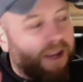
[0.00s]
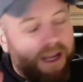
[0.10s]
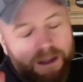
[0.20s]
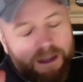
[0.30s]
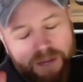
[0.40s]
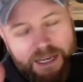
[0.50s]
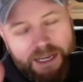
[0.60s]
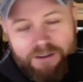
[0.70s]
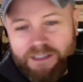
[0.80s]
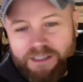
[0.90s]
Amelia
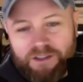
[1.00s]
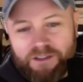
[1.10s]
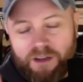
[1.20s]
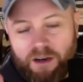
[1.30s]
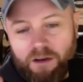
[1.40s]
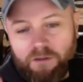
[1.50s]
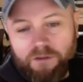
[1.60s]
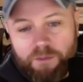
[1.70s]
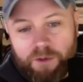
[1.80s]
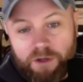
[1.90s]
is just a
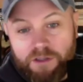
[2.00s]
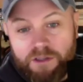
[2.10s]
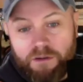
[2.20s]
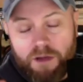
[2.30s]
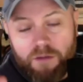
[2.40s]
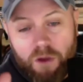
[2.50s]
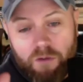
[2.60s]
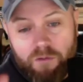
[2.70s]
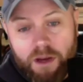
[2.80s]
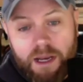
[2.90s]
lovely person, and we
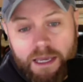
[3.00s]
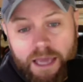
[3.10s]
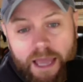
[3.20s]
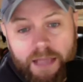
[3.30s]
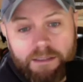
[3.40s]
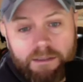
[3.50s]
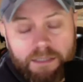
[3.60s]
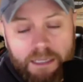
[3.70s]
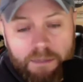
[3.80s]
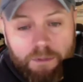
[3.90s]
really get in
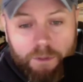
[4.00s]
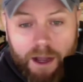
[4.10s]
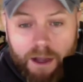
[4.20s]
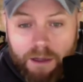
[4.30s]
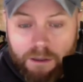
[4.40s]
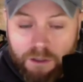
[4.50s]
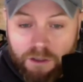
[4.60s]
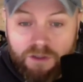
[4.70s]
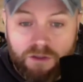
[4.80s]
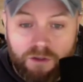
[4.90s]
deep about her
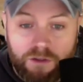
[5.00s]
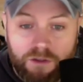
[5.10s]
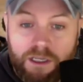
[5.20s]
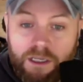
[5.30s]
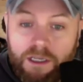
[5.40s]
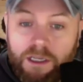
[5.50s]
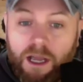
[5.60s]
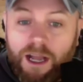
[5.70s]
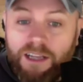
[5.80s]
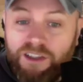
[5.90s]
story.
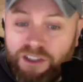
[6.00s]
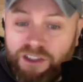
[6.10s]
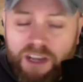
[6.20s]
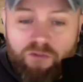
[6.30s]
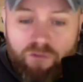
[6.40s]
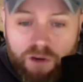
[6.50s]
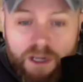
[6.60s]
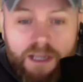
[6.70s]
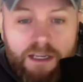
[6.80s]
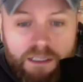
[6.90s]
She
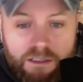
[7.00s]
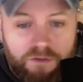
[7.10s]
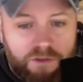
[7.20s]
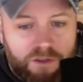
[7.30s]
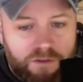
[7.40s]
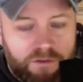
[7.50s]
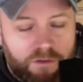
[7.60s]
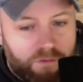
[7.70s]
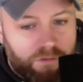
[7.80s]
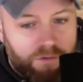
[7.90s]
really suffers
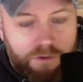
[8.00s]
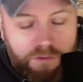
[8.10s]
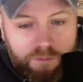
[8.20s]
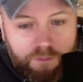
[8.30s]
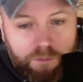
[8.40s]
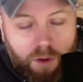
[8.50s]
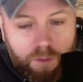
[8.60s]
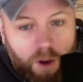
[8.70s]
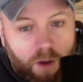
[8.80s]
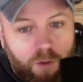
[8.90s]
through
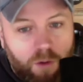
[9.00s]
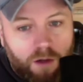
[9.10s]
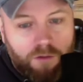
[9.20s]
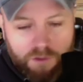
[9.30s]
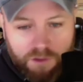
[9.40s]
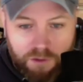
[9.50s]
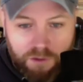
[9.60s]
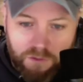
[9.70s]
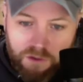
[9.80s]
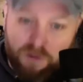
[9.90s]
bipolar to
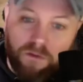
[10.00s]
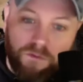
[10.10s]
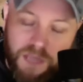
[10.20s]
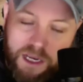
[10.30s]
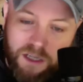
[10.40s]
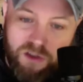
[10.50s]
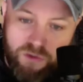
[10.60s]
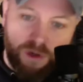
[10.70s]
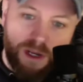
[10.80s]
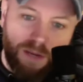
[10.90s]
sort of the
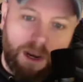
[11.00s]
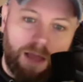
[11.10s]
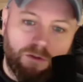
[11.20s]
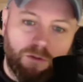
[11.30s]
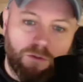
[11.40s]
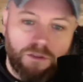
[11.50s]
extreme levels,